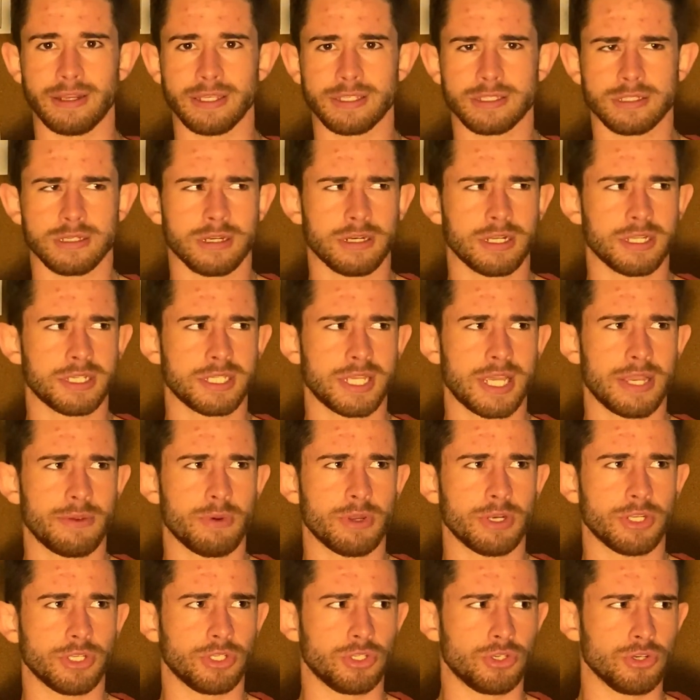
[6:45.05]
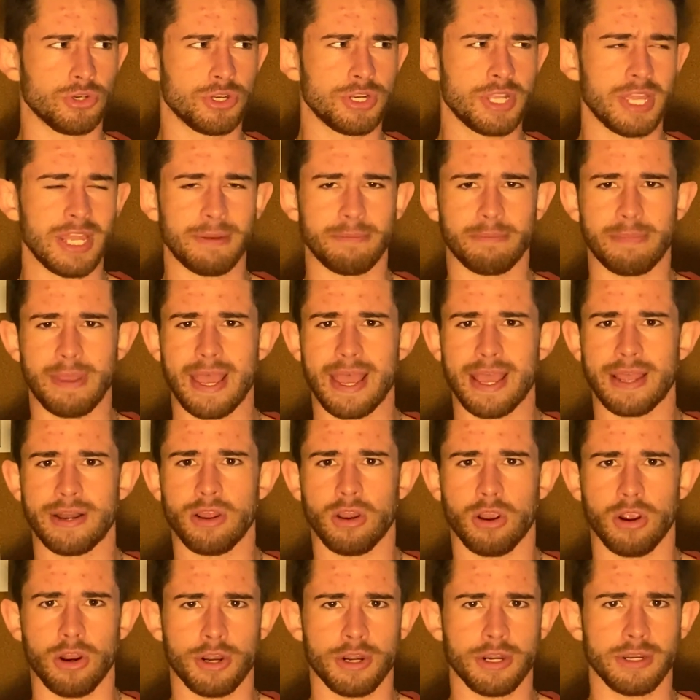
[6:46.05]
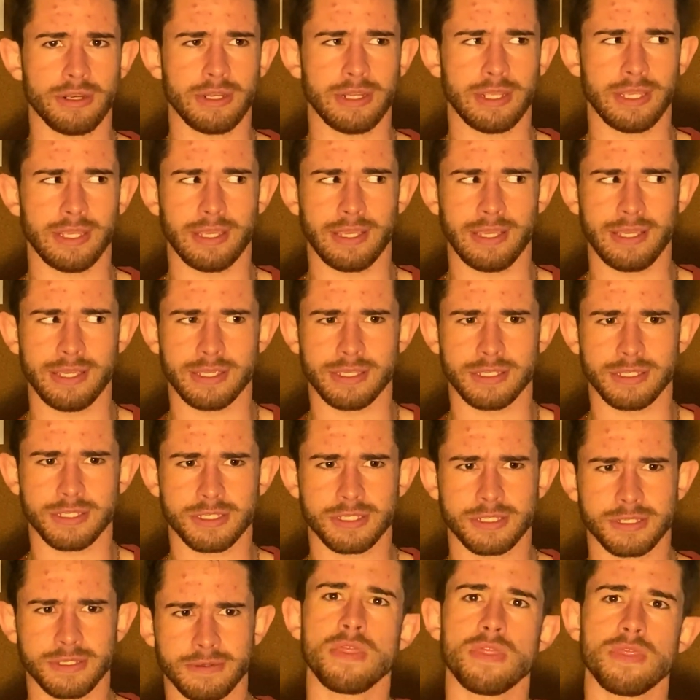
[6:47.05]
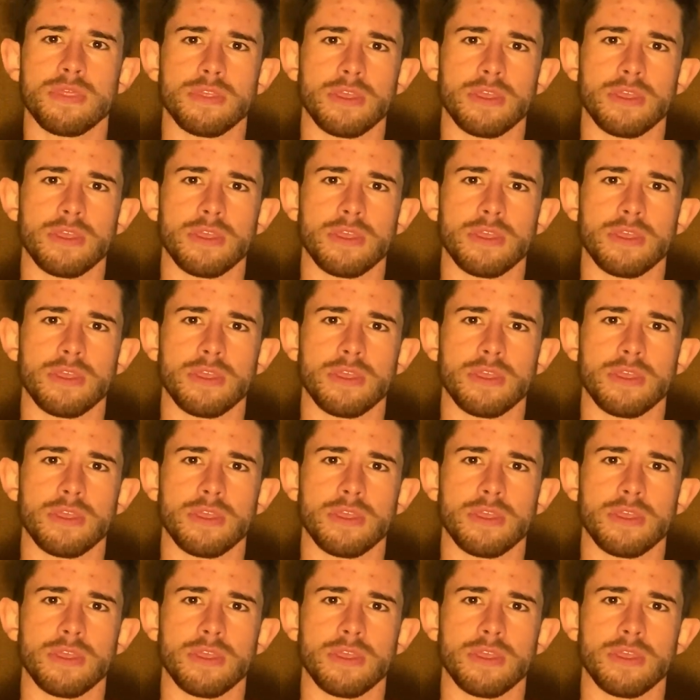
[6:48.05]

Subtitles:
it's hard to say what good and bad art is,